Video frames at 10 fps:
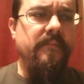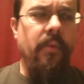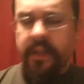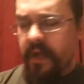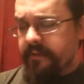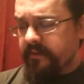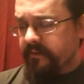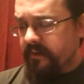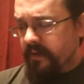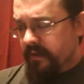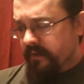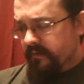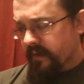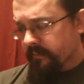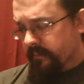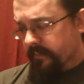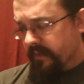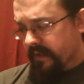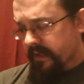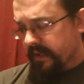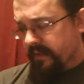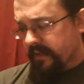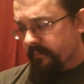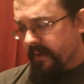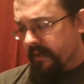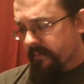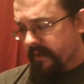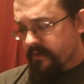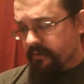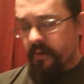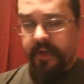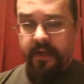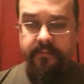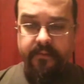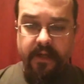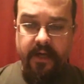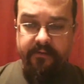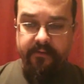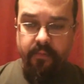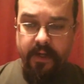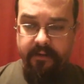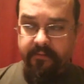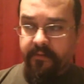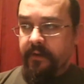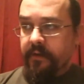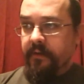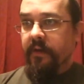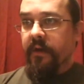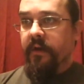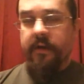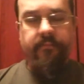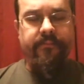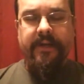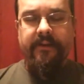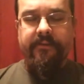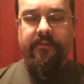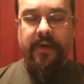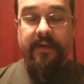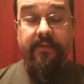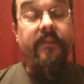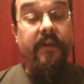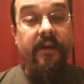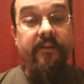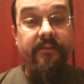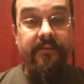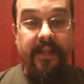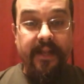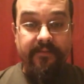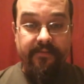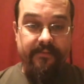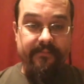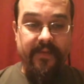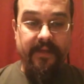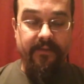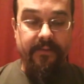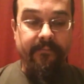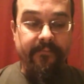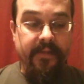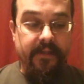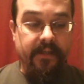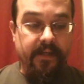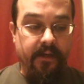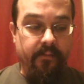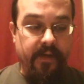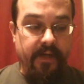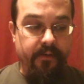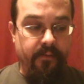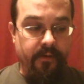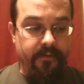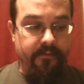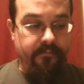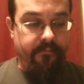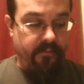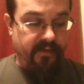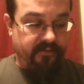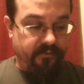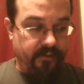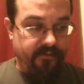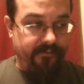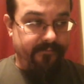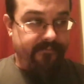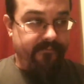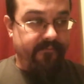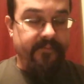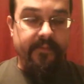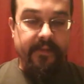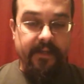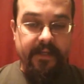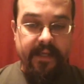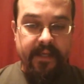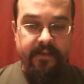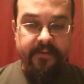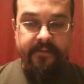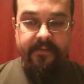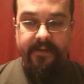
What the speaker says: while others seem to be thinking that it might be Strona, the goddess of wife, the goddess of life, even. I know words, the best words. And